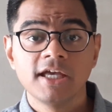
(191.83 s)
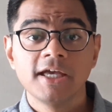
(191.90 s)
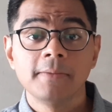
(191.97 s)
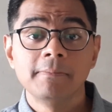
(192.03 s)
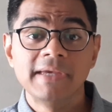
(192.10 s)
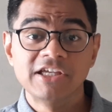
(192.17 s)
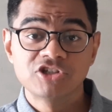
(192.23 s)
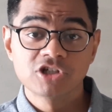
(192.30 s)

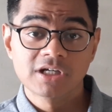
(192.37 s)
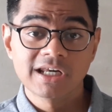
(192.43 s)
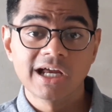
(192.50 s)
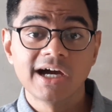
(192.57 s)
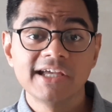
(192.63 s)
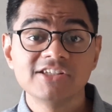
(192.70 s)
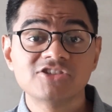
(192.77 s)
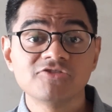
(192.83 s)
Major
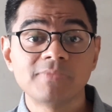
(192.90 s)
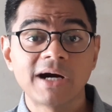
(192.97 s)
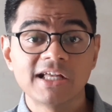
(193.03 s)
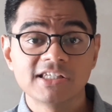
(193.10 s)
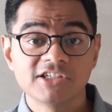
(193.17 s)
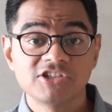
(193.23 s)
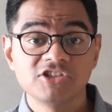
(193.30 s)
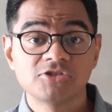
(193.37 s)
clients of
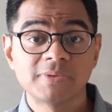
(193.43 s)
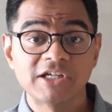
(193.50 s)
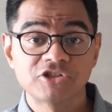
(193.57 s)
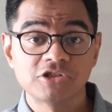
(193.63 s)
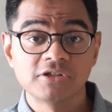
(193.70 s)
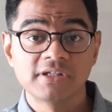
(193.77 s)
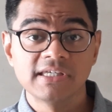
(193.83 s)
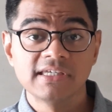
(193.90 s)
Balaji
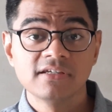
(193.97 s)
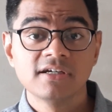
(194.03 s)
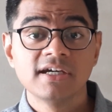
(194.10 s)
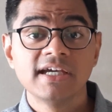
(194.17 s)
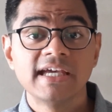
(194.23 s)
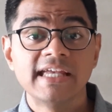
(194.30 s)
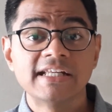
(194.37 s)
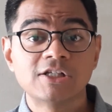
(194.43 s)
Specialty
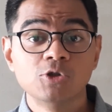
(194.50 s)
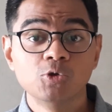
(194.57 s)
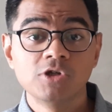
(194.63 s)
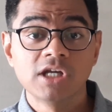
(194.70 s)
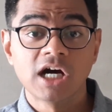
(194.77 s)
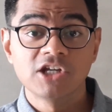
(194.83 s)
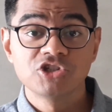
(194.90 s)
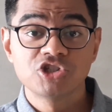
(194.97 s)
include
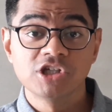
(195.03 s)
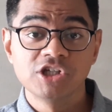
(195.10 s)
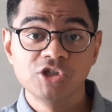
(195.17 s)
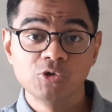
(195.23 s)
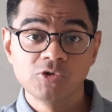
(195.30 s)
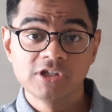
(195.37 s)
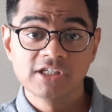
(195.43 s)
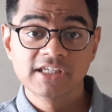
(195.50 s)
Nanjing
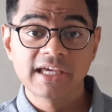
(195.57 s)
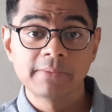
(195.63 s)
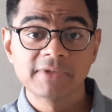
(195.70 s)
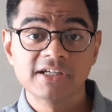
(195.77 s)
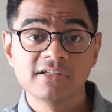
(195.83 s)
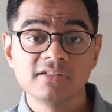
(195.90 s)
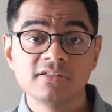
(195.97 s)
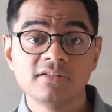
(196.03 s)
Union
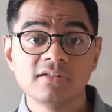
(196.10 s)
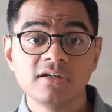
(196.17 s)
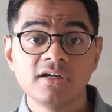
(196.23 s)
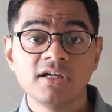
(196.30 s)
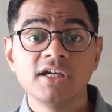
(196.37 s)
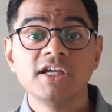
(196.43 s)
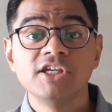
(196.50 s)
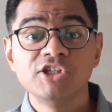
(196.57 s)
Chemical,
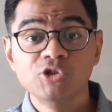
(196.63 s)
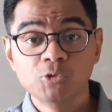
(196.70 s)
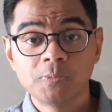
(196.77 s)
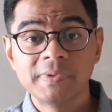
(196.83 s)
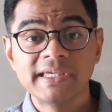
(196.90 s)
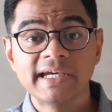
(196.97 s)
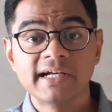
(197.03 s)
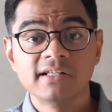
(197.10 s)

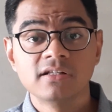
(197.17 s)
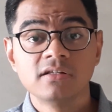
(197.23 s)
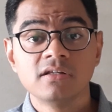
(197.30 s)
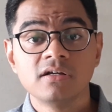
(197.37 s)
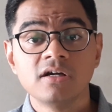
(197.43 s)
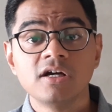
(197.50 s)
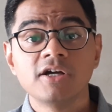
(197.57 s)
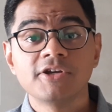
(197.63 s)
UPL,
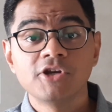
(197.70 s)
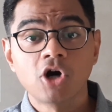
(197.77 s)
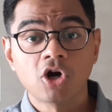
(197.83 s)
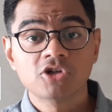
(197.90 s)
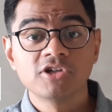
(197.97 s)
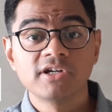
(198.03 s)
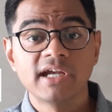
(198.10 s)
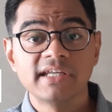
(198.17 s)

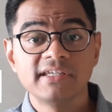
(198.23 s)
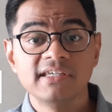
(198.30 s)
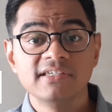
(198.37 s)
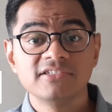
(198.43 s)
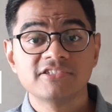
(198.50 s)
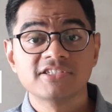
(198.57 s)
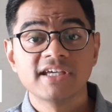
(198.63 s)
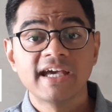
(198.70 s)
Dr.
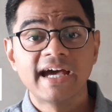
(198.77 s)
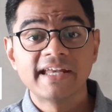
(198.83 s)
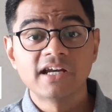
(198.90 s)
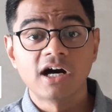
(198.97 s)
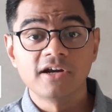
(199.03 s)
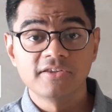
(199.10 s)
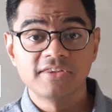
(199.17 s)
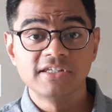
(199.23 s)
Reddy's, and
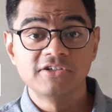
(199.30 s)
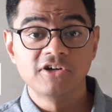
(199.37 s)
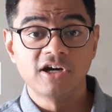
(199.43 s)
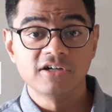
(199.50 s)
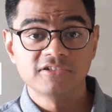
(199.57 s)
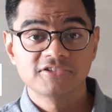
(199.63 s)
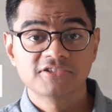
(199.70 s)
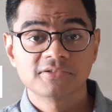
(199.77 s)
Aarti
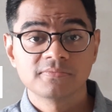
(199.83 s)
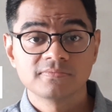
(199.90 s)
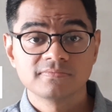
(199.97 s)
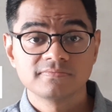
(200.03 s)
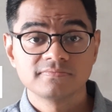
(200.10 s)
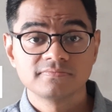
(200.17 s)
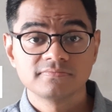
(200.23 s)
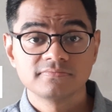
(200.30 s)
Drugs.
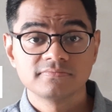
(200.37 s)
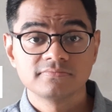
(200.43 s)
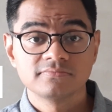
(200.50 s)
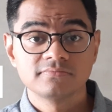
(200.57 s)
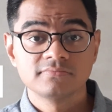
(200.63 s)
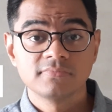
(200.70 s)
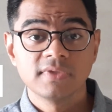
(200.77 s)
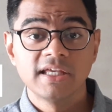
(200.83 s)

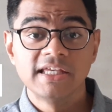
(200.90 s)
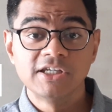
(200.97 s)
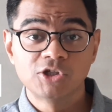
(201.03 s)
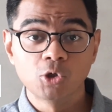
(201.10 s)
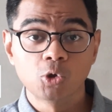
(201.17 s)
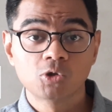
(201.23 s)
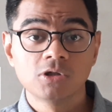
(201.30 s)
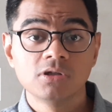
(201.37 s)
In
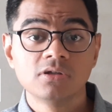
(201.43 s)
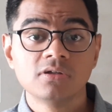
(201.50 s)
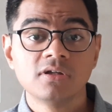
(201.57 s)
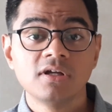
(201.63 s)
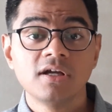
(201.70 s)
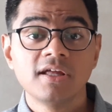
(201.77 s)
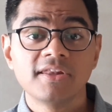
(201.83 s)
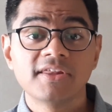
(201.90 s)
total,
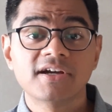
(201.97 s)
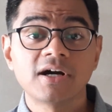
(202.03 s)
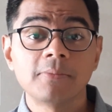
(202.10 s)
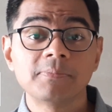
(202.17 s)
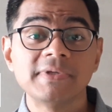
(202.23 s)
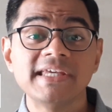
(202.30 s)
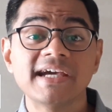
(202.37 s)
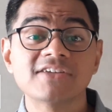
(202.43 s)
the
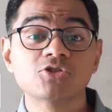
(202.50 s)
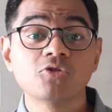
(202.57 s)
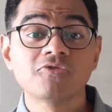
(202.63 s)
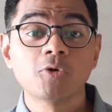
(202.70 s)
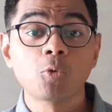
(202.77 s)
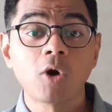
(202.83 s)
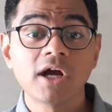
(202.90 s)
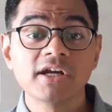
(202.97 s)
company has over
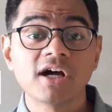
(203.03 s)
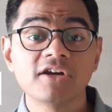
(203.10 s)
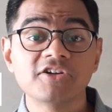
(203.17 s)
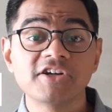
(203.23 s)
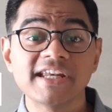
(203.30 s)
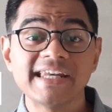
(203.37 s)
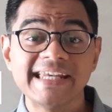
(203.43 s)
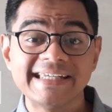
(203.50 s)

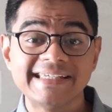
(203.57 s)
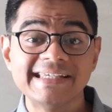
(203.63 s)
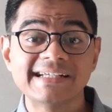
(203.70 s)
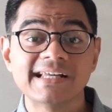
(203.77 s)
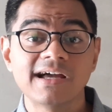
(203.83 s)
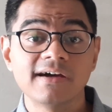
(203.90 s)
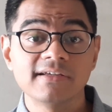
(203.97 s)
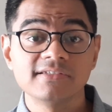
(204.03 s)
180
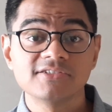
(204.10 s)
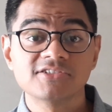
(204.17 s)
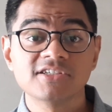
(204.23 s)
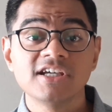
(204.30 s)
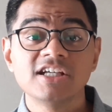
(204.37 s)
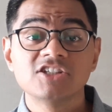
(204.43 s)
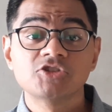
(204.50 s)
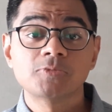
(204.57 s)
clients
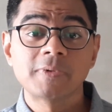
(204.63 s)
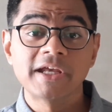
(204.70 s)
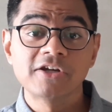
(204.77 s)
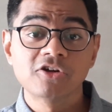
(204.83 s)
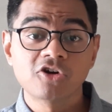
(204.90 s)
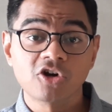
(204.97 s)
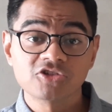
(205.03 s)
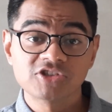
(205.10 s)
spread
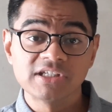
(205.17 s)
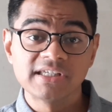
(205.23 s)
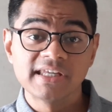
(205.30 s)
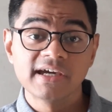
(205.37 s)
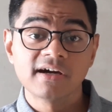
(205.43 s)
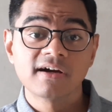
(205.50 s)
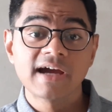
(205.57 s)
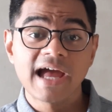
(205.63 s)
across
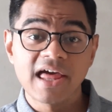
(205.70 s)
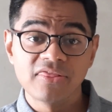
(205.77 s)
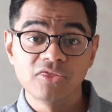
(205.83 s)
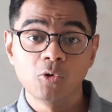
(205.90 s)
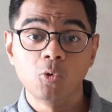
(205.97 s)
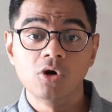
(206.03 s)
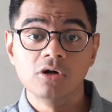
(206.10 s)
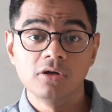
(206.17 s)
India and the
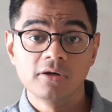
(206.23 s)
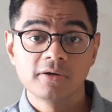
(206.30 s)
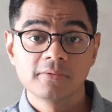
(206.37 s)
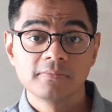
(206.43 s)
world.